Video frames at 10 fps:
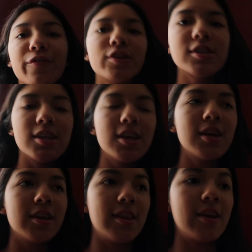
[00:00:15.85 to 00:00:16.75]
First
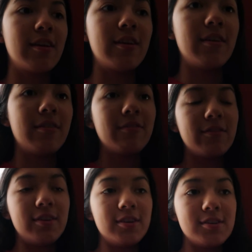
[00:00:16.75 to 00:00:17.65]
thing that I have
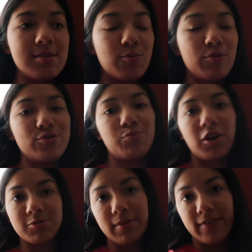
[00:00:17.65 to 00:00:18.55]
is I'm going to
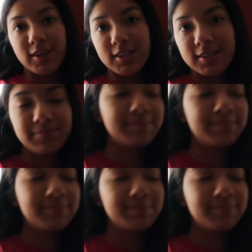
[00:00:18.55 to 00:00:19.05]
wash my face.